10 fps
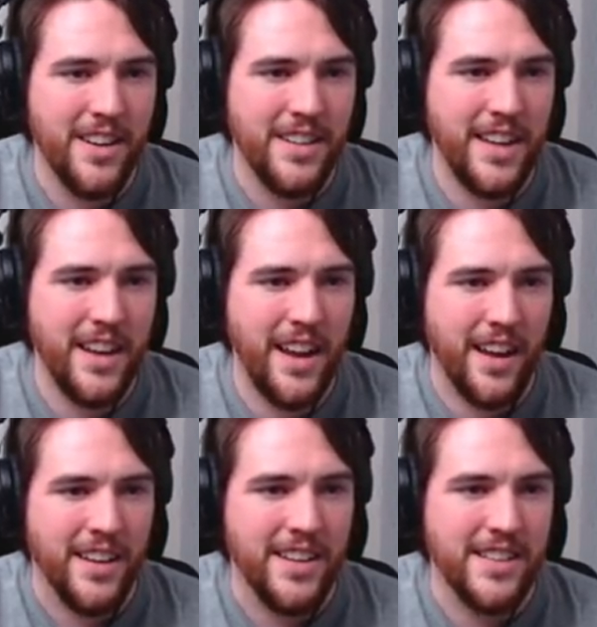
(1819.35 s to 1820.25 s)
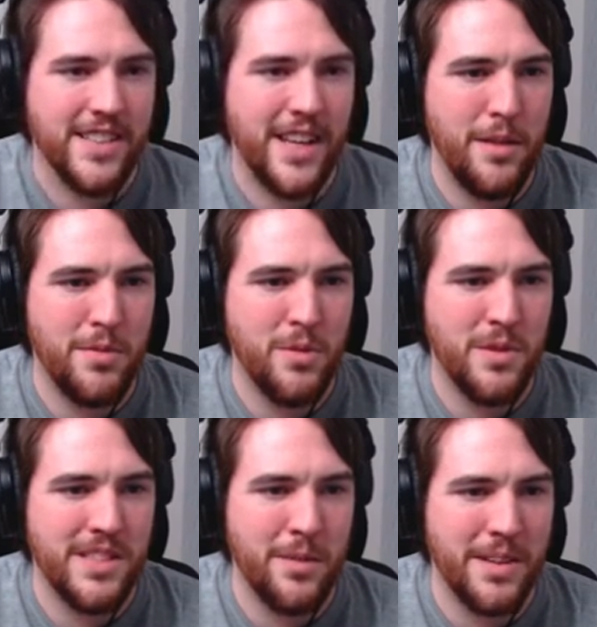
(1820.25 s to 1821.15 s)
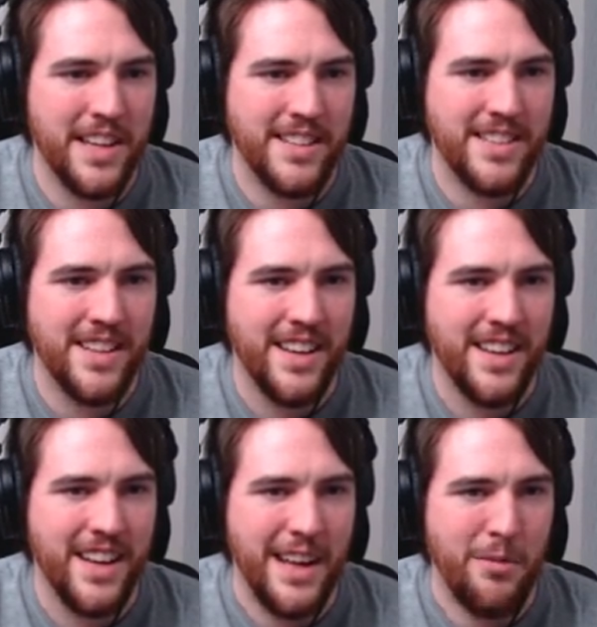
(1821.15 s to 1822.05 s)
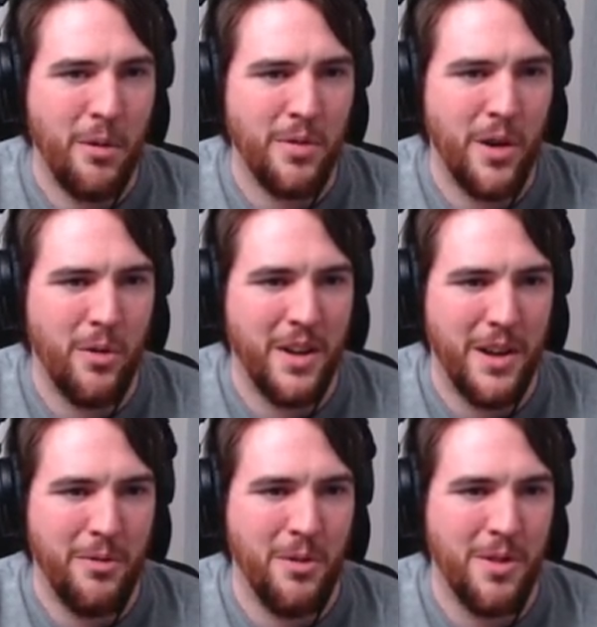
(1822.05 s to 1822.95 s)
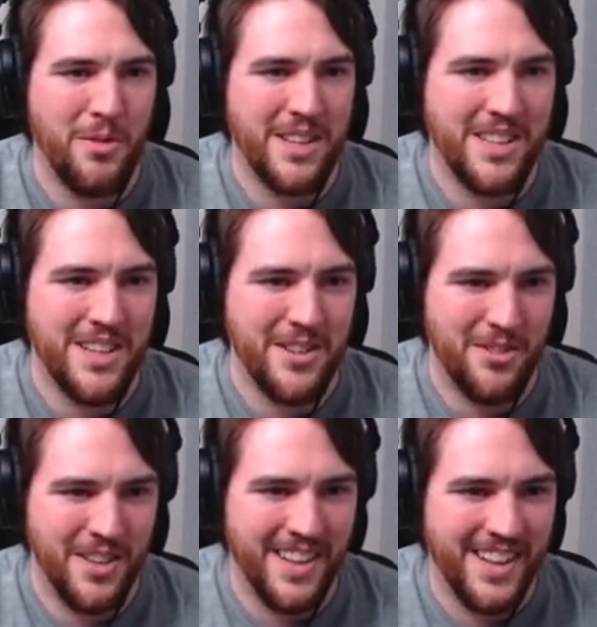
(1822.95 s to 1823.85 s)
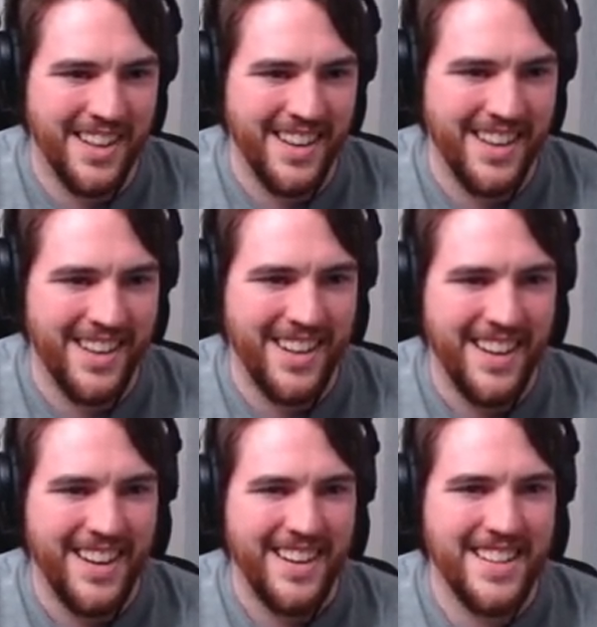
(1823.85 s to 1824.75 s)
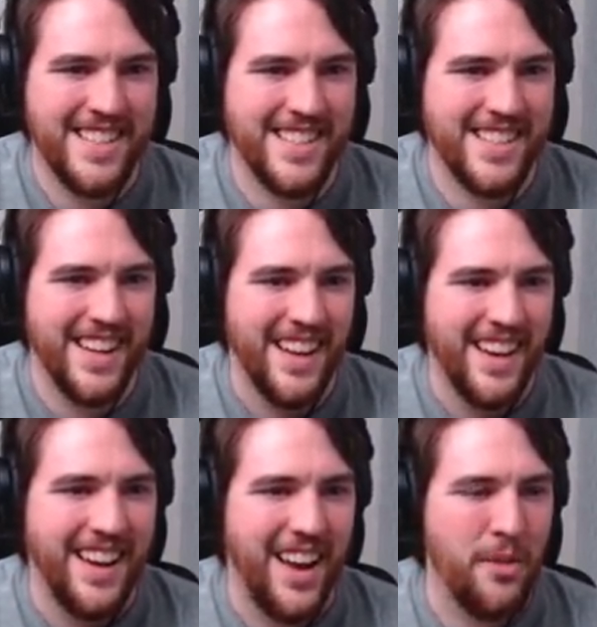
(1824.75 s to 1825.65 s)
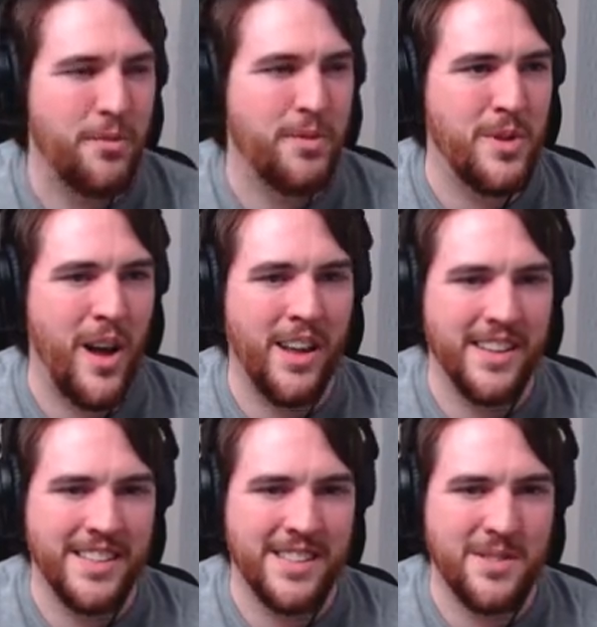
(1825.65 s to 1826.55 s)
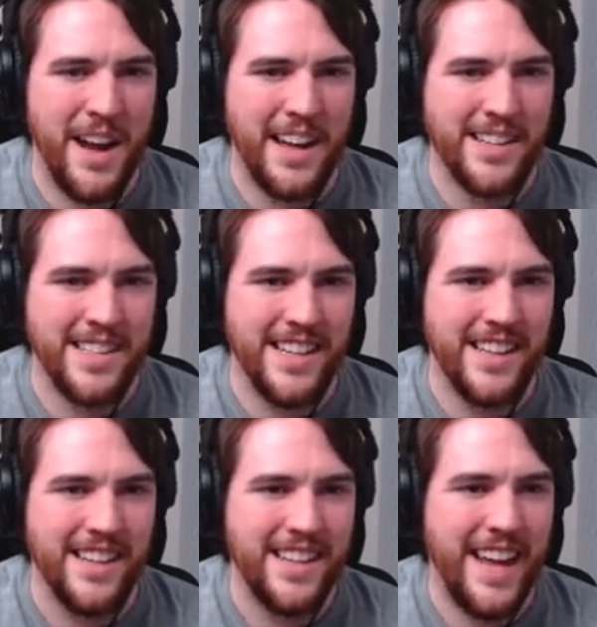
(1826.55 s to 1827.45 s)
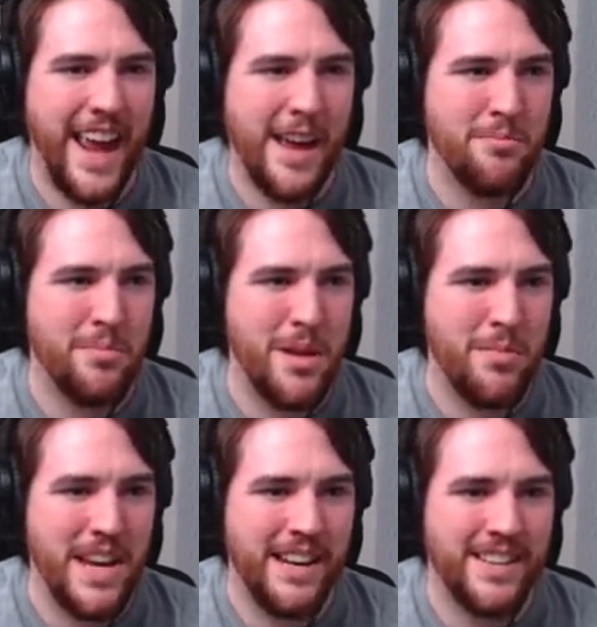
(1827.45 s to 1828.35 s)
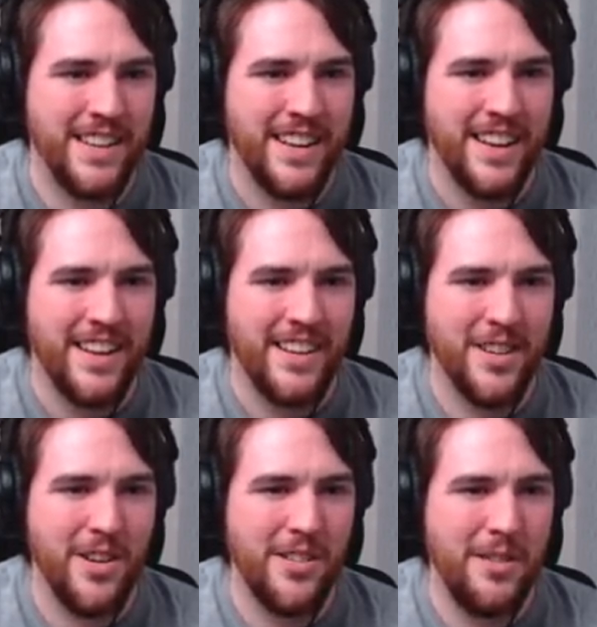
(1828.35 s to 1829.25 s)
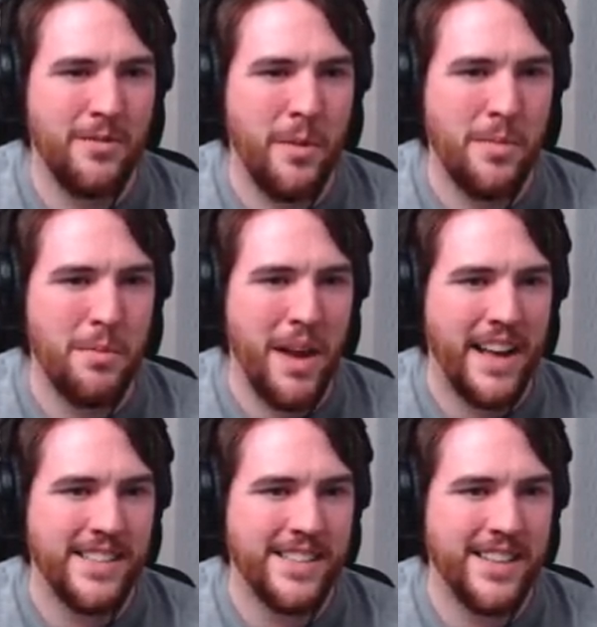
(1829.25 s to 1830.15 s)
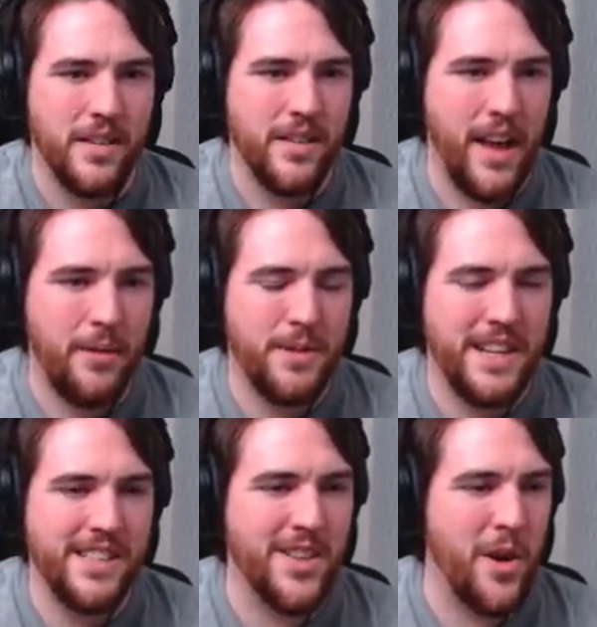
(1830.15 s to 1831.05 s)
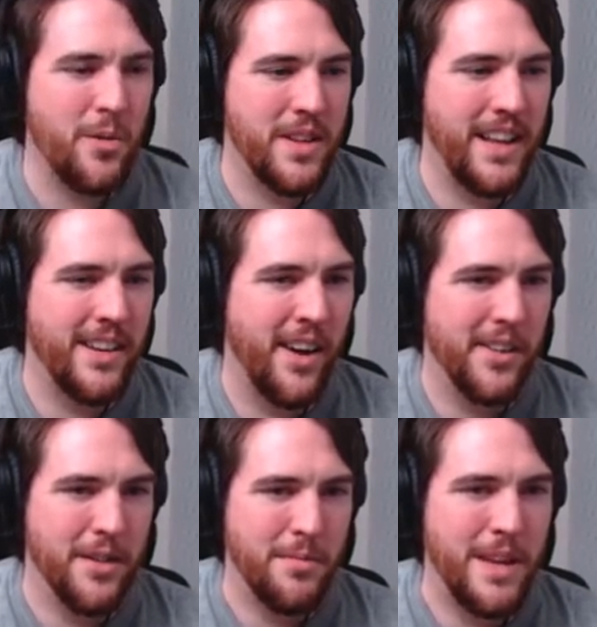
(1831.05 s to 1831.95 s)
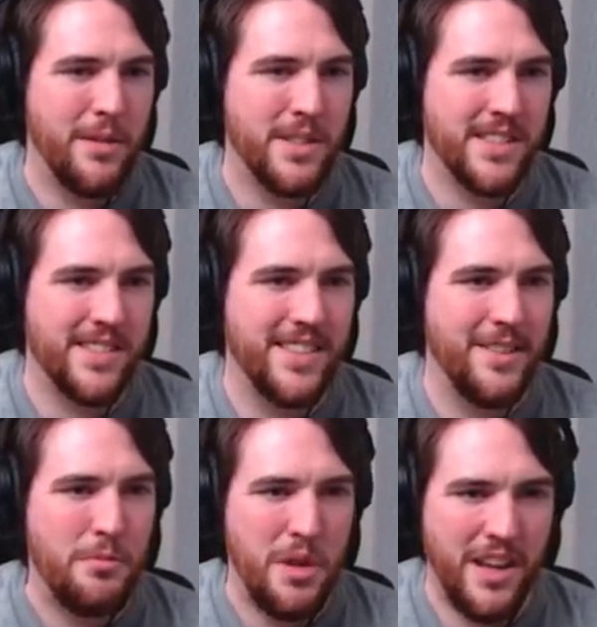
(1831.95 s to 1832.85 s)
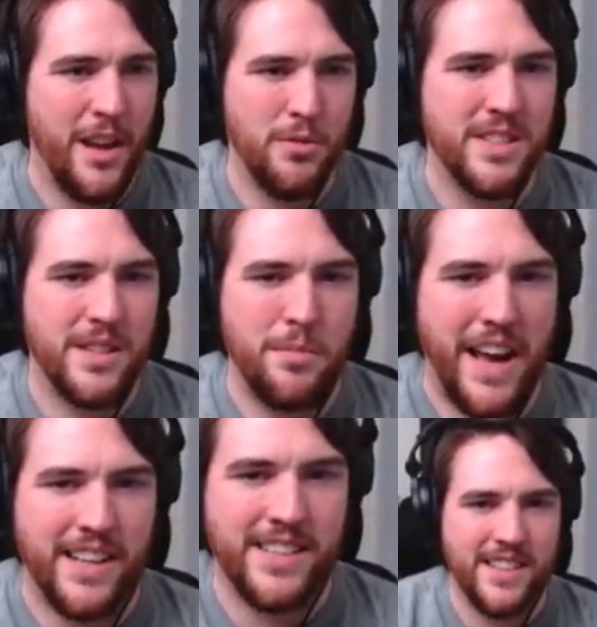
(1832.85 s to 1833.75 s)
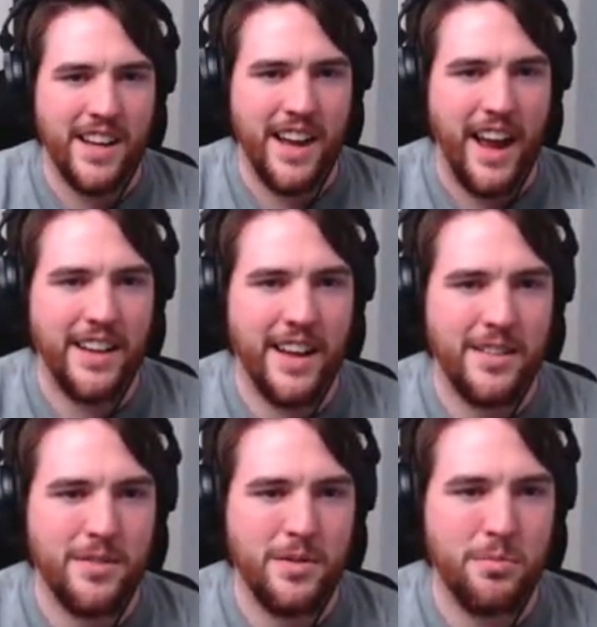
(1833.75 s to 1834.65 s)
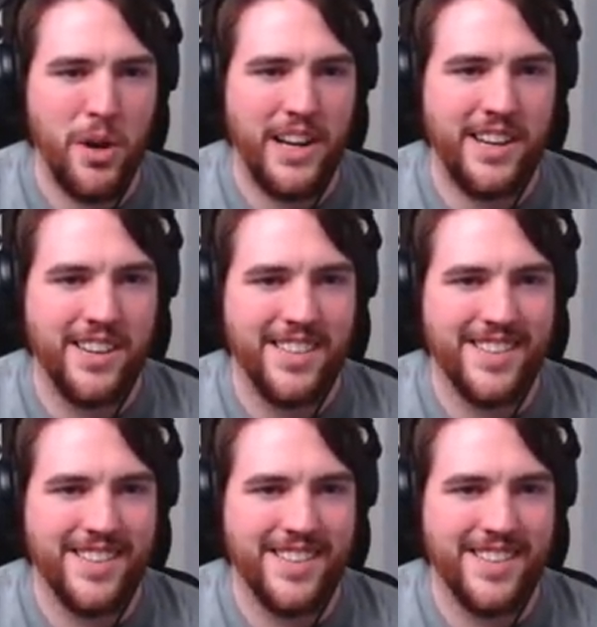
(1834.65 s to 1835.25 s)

Yeah, just keep doing some of this. He won't know what to do. This is a flawless strategy. Can't be beat. Learned it from the best. Lefty Joe, they called him. He was the best. And then break.